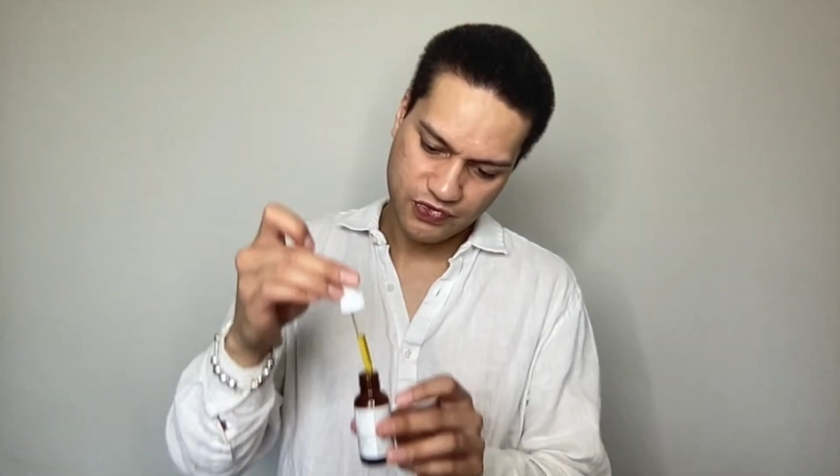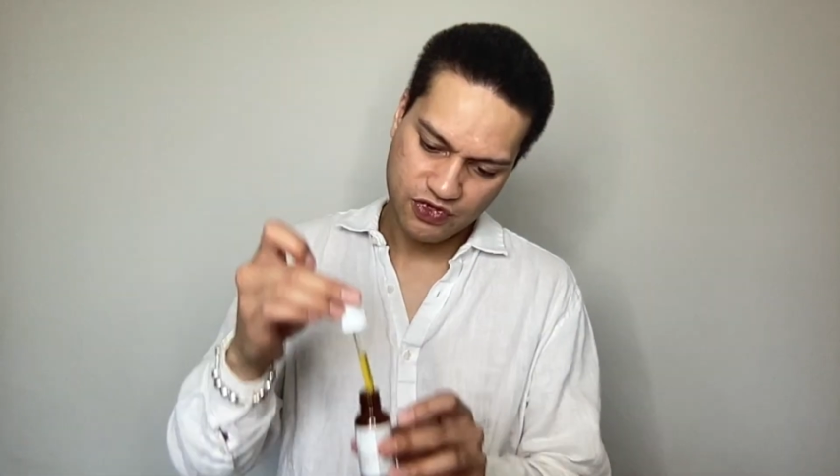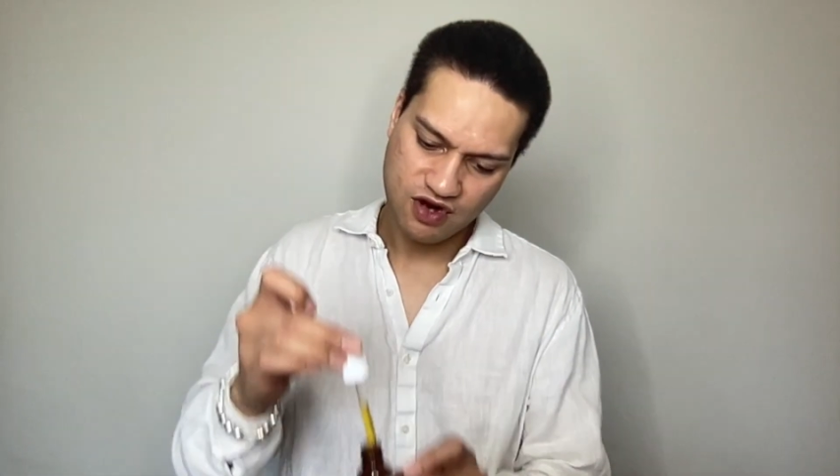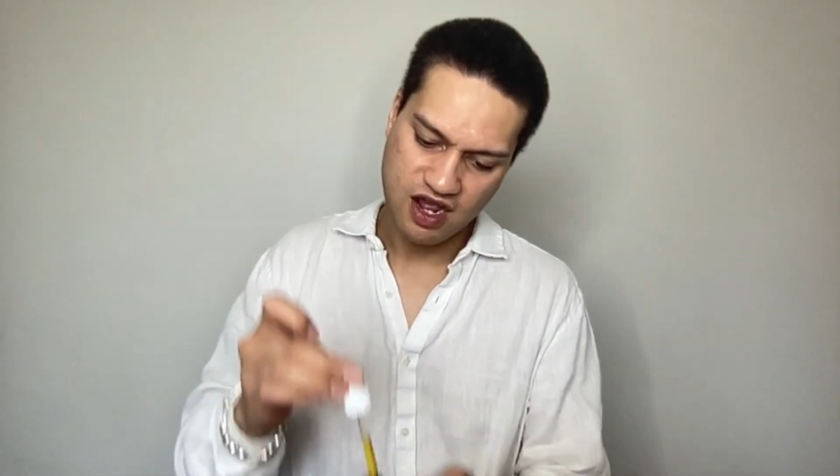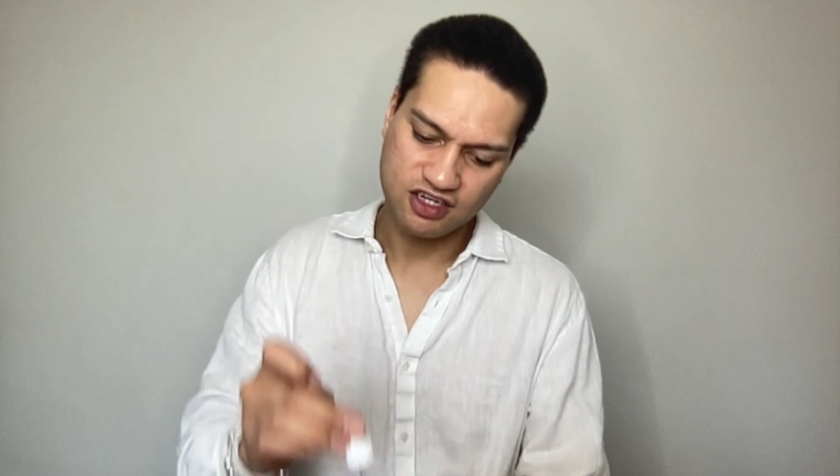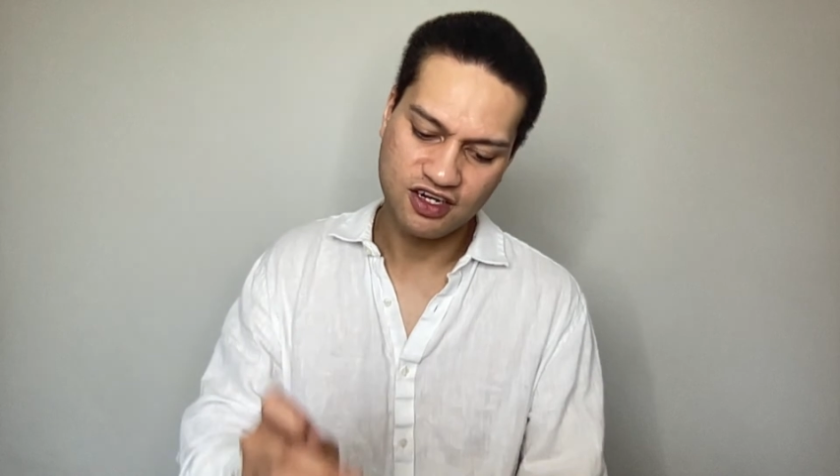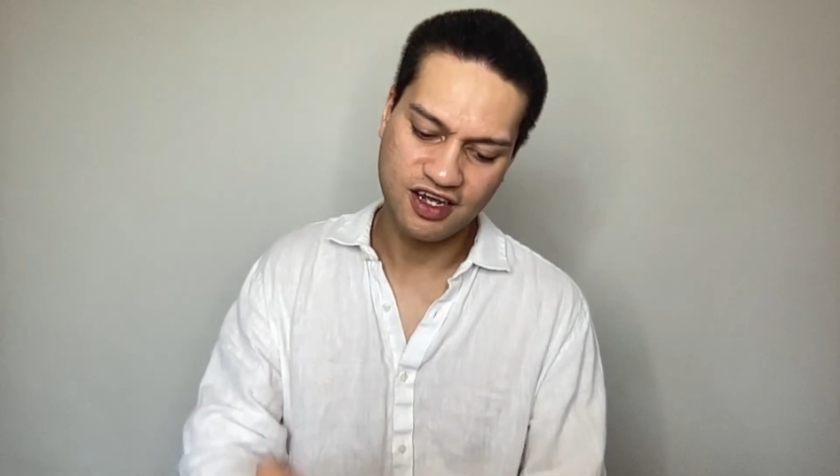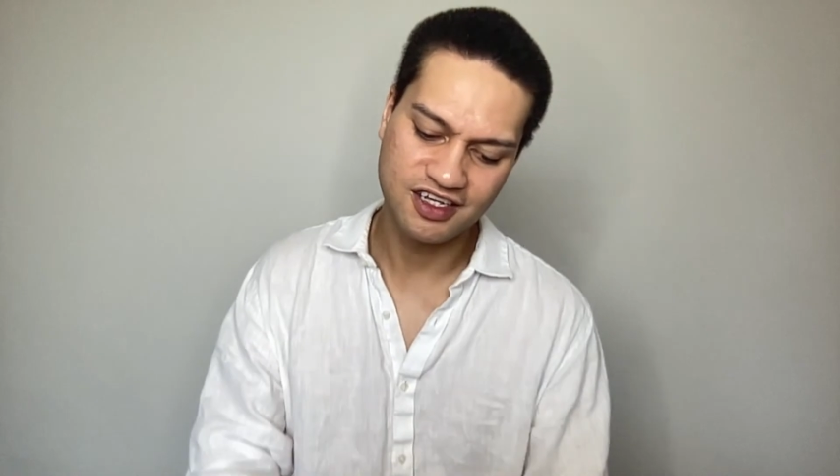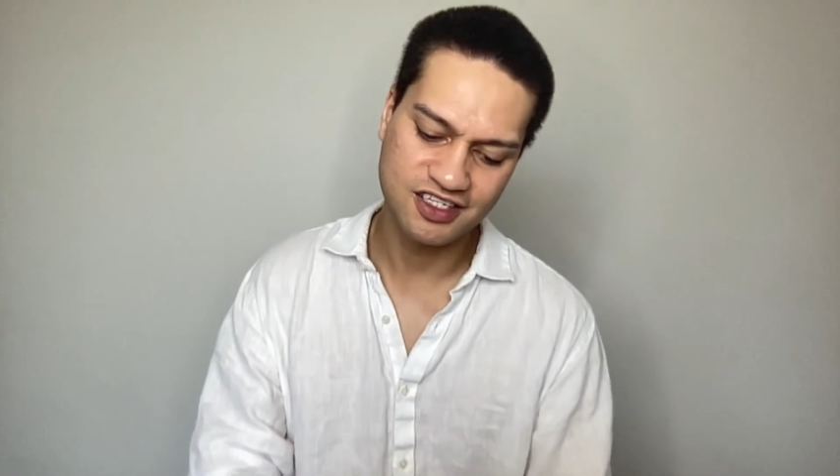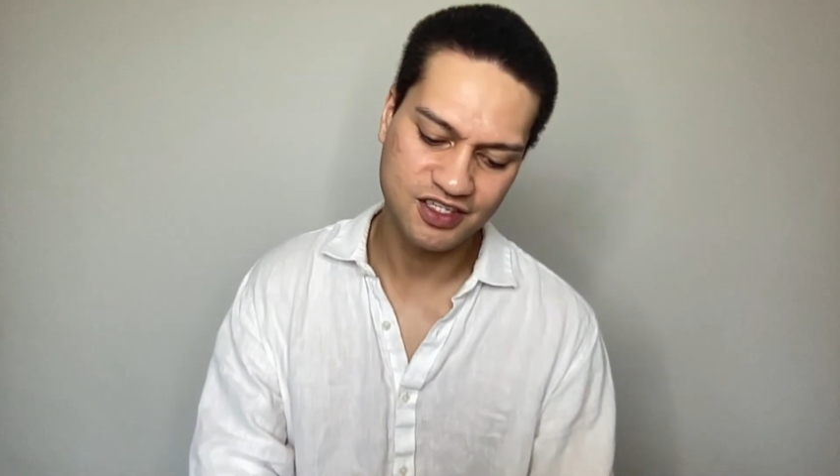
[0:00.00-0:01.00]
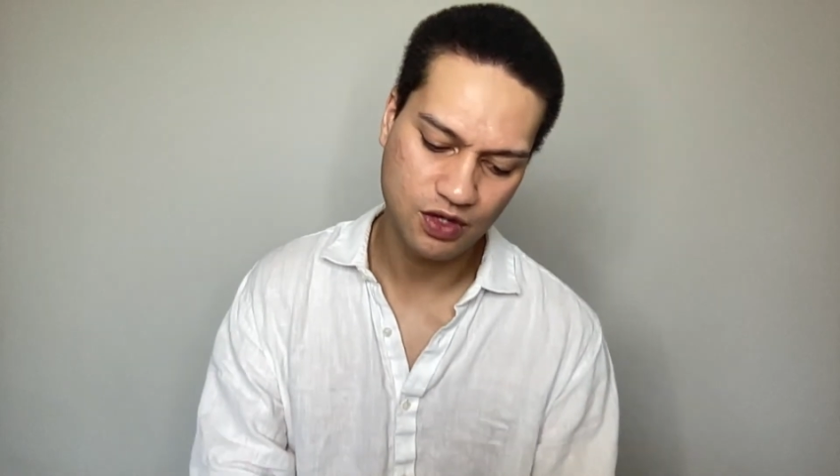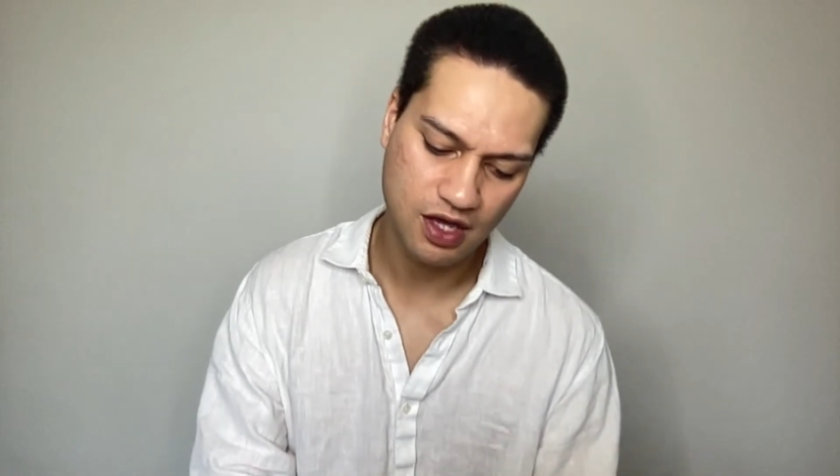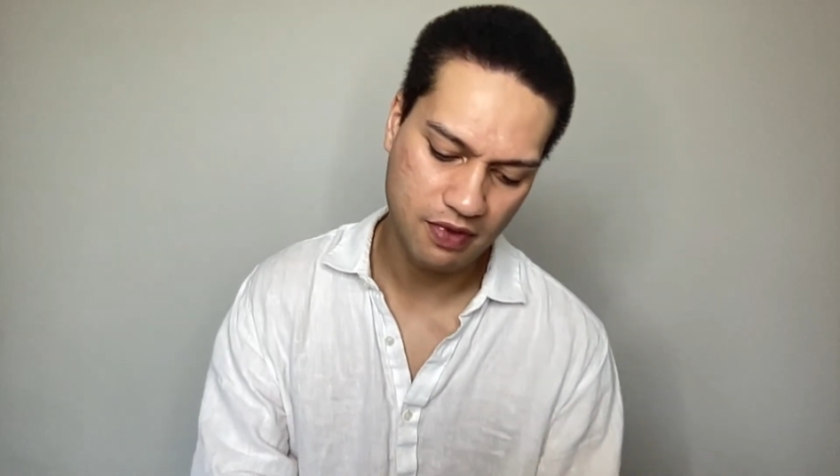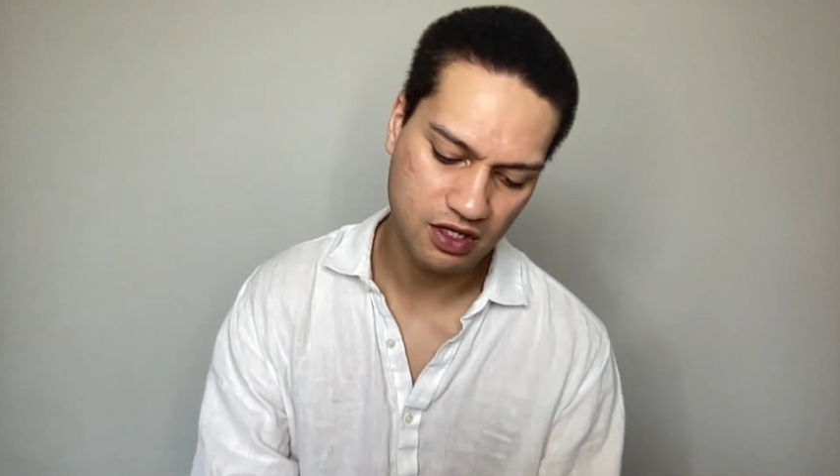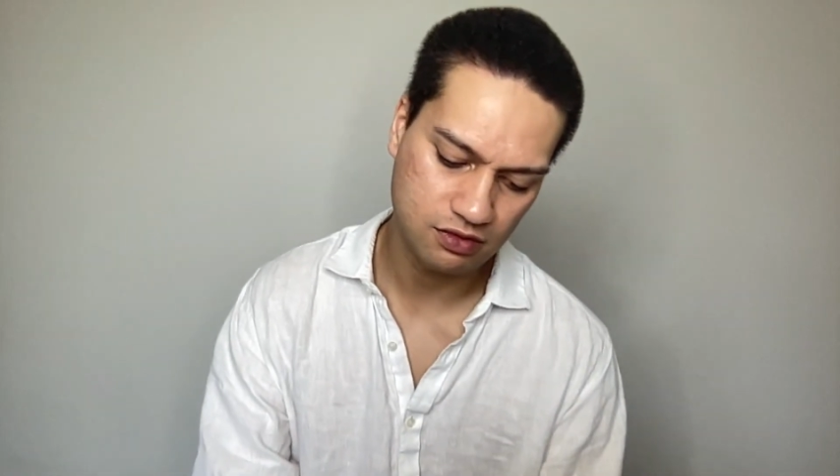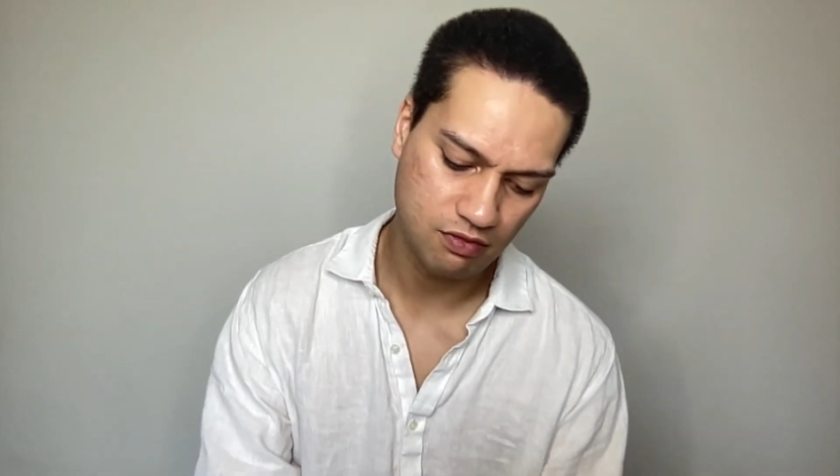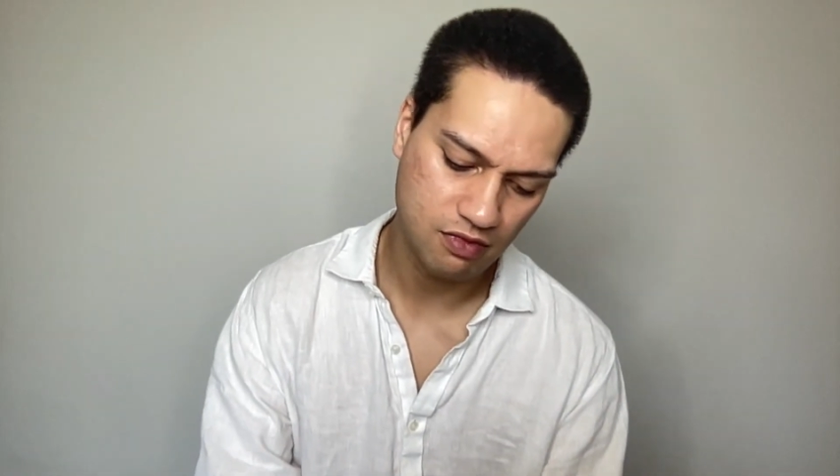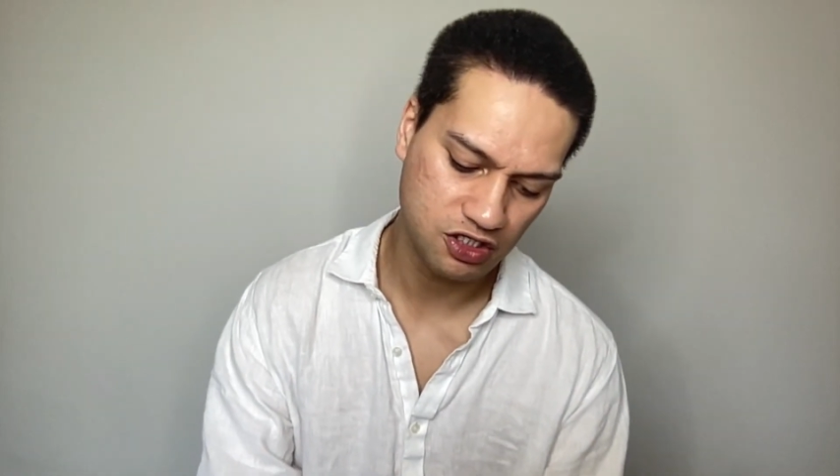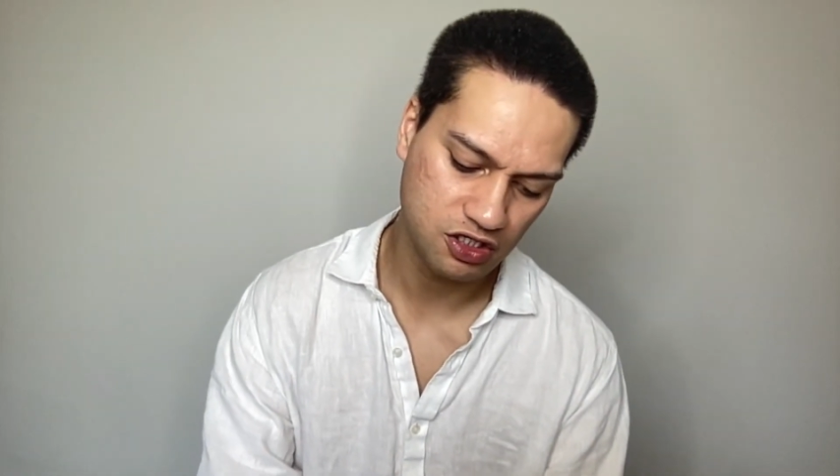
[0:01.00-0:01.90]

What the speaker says: Alright, I try to soak up as much